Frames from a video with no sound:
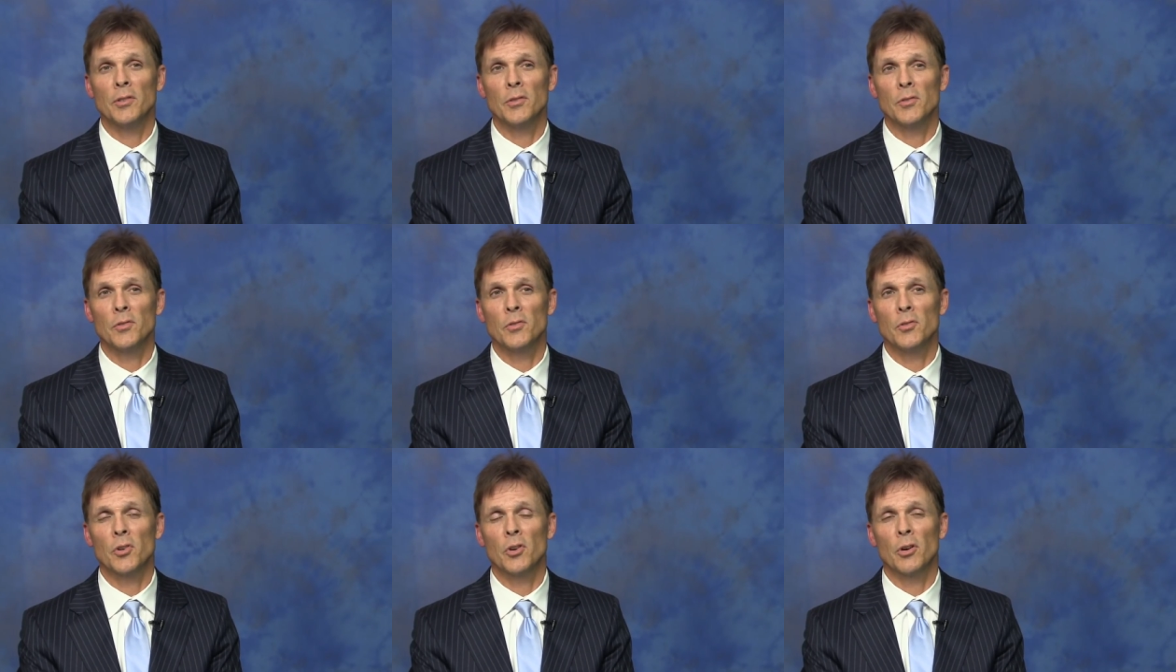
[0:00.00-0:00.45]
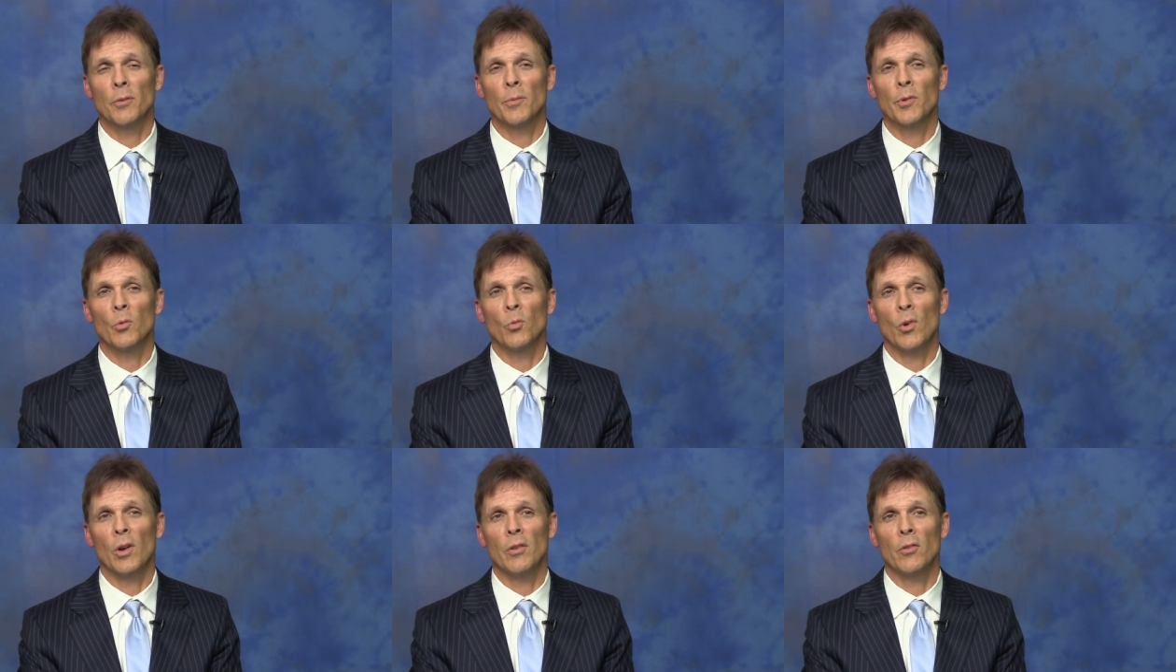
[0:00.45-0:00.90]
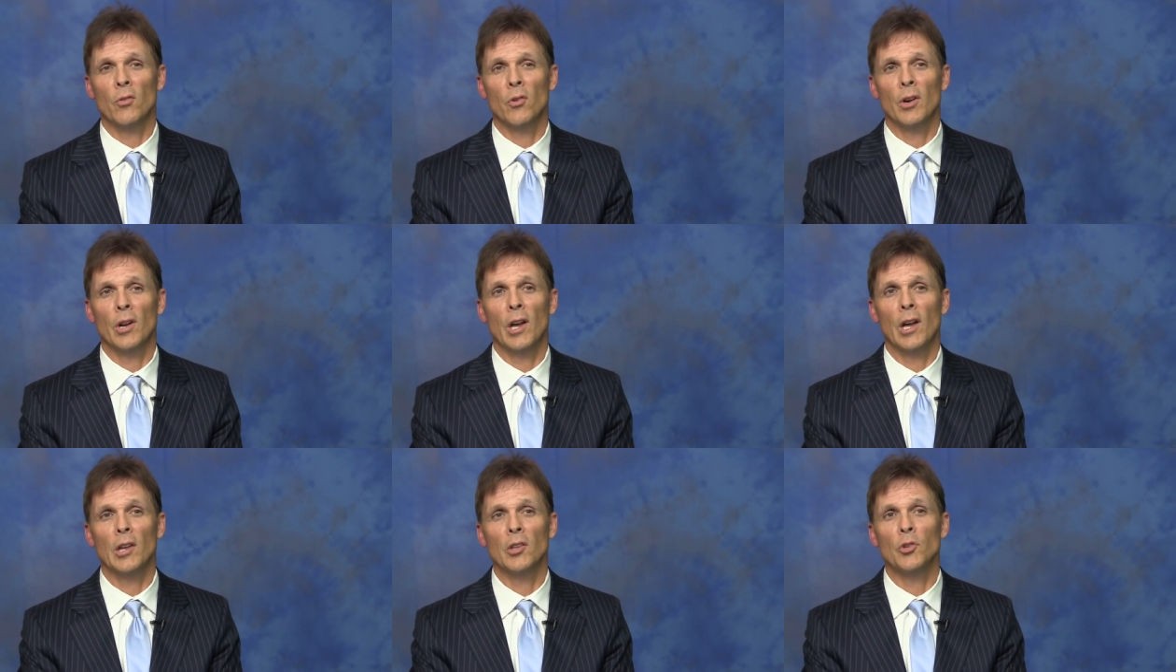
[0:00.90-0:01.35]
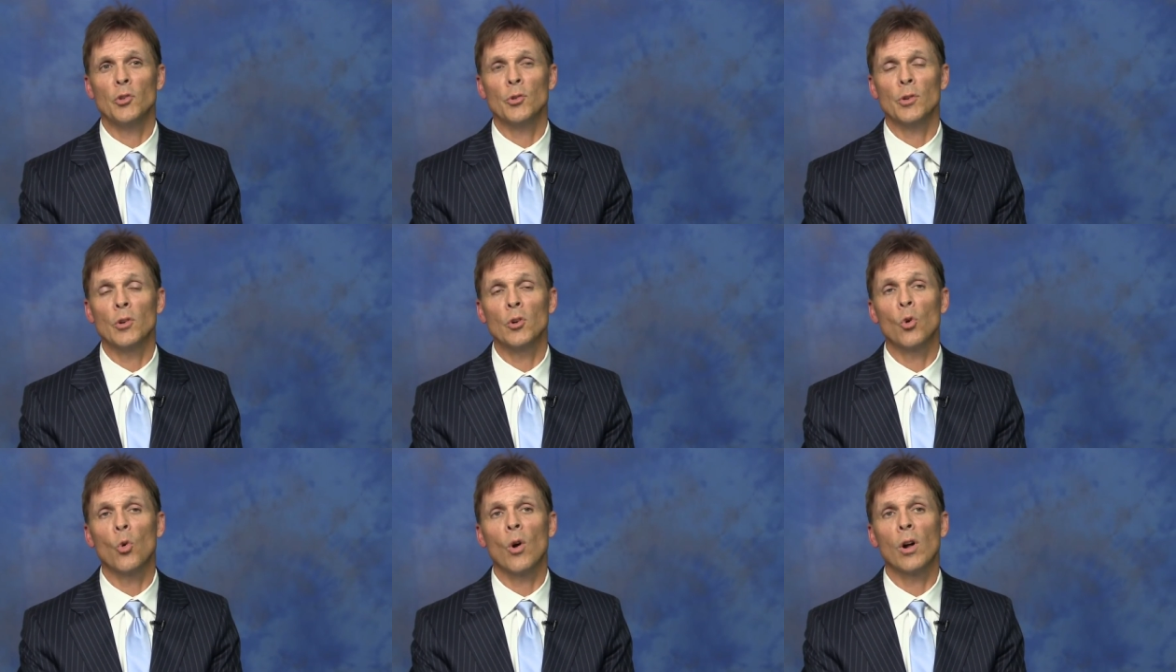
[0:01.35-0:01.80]
to determine whether or not you
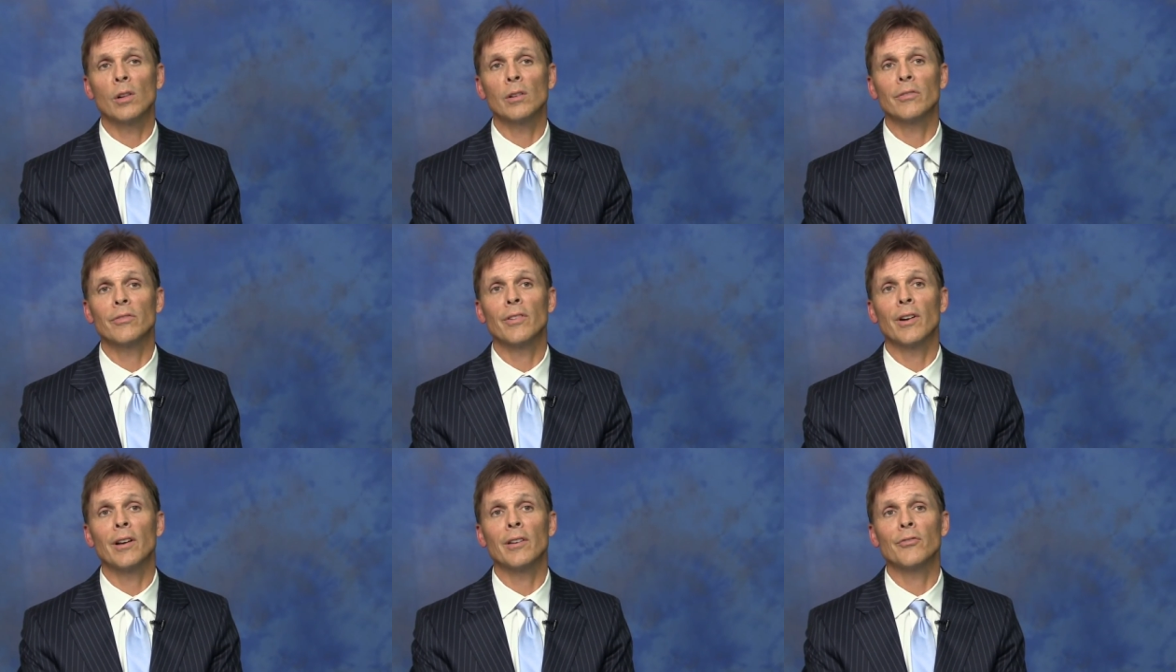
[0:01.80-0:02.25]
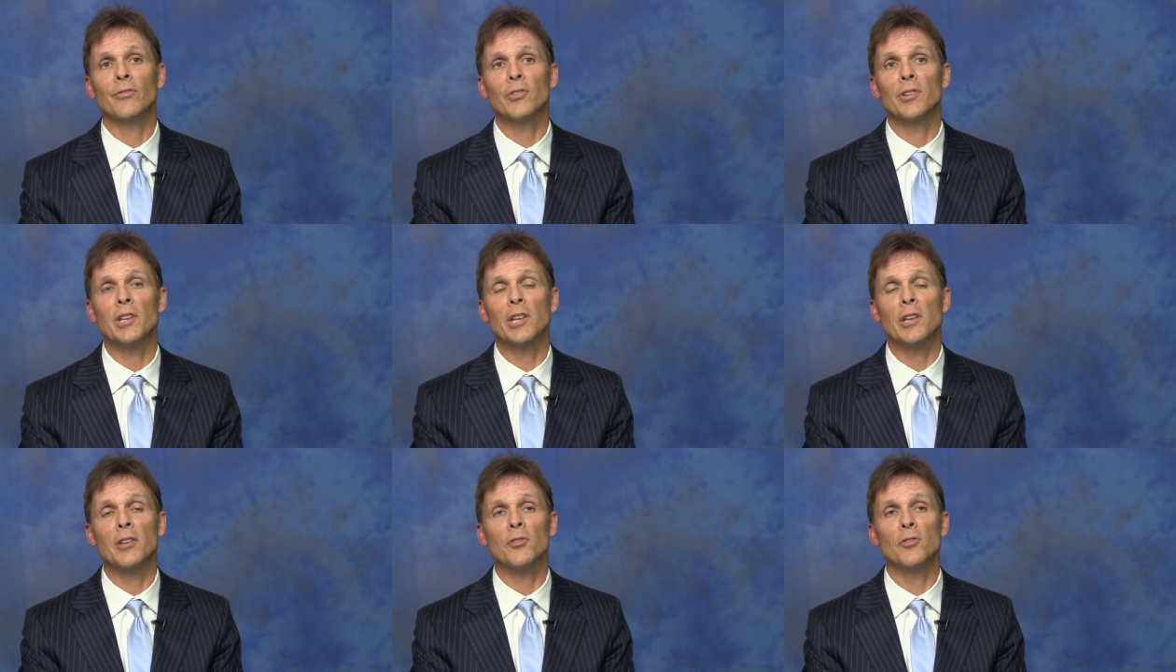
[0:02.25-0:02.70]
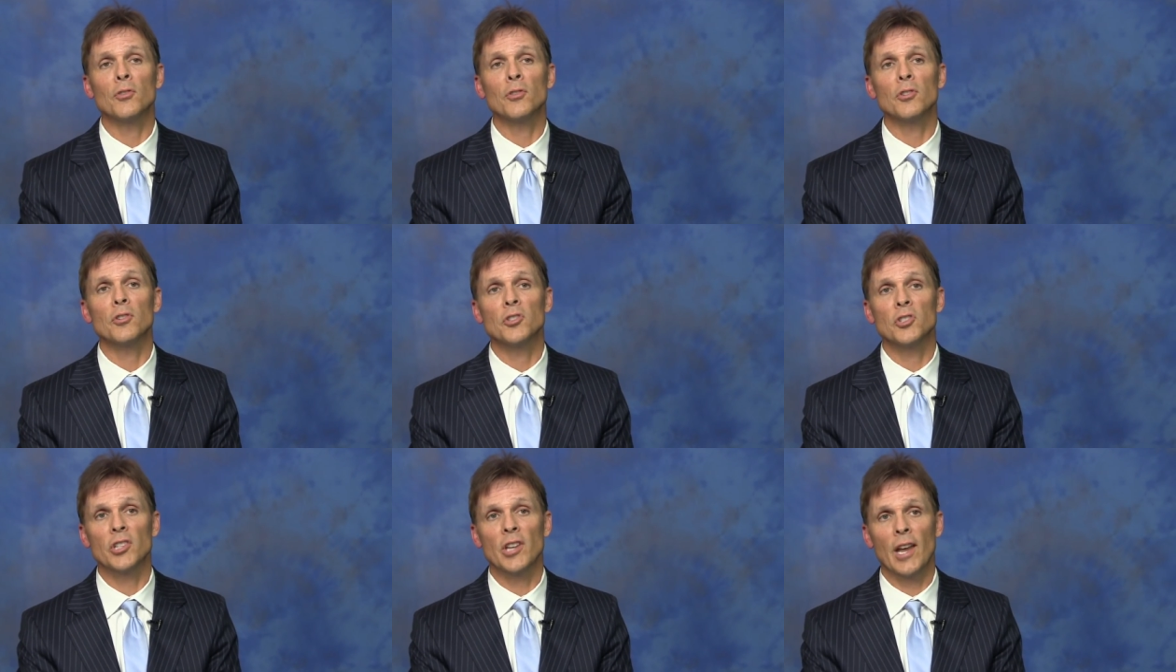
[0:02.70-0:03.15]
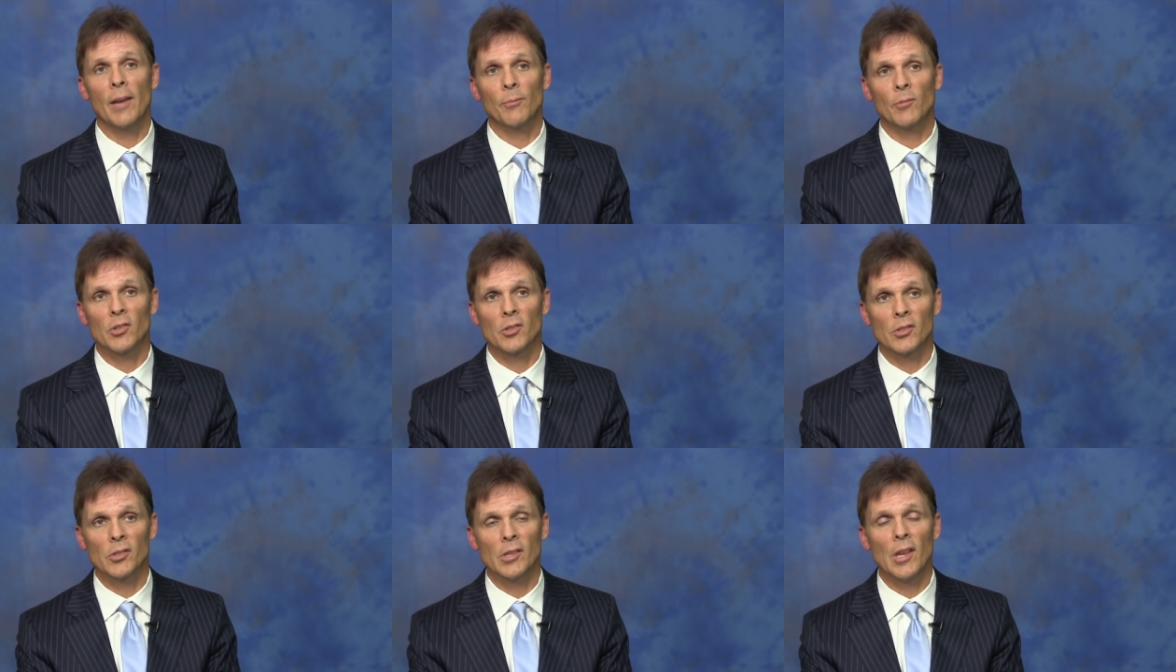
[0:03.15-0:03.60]
can qualify for either
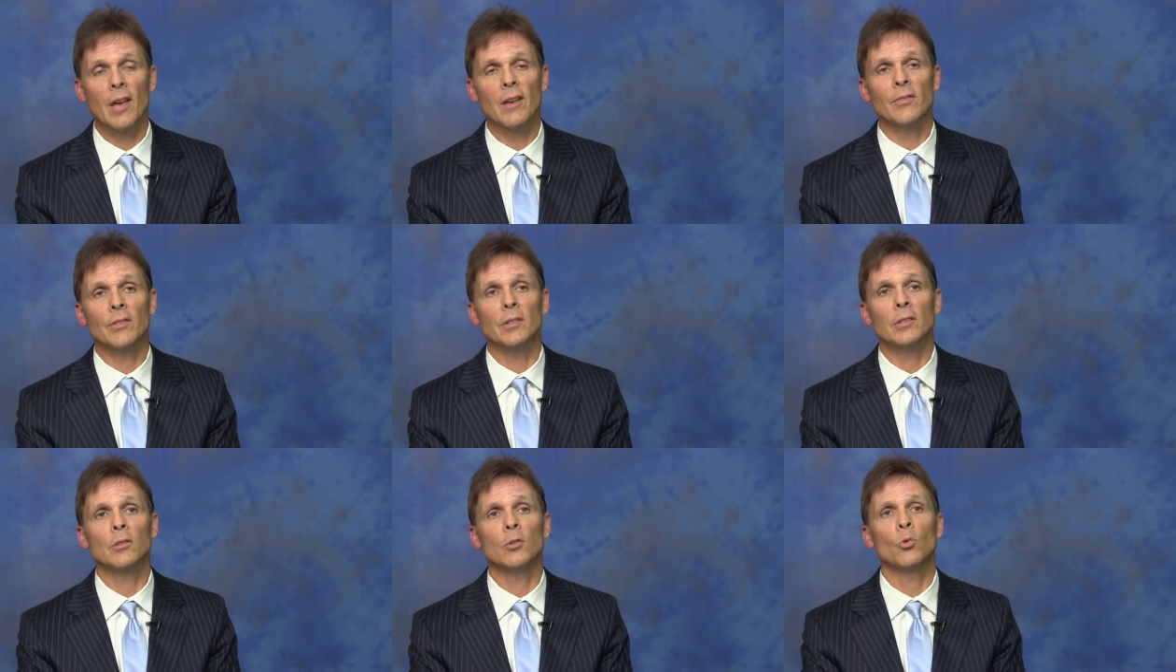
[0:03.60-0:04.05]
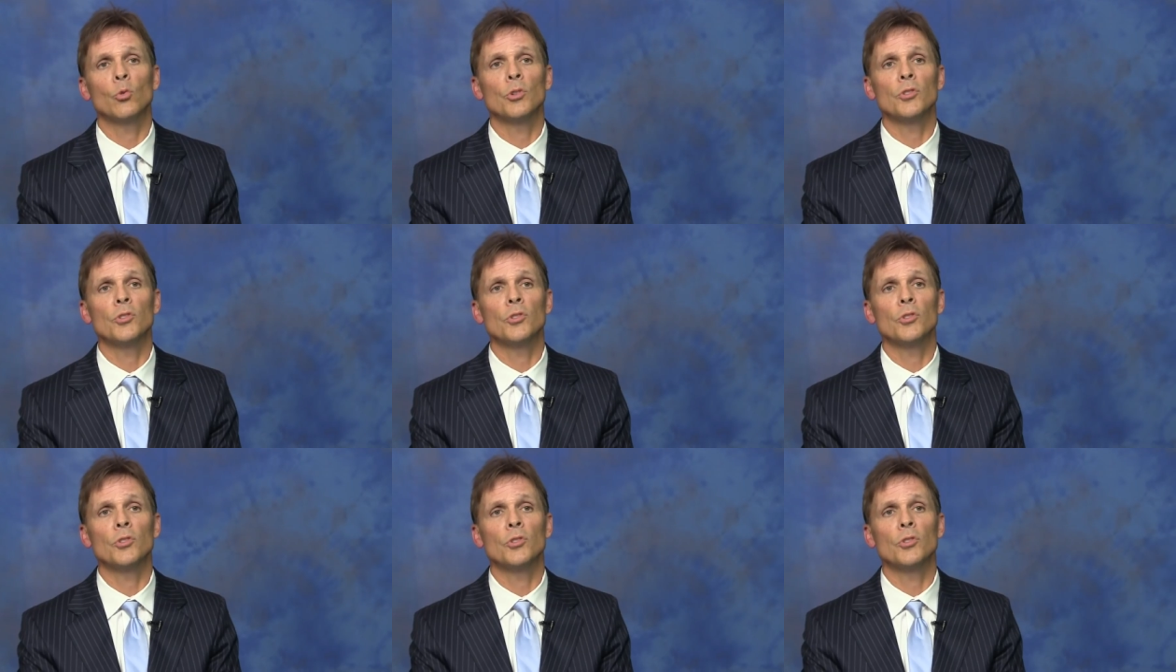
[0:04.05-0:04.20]
Chapter 7,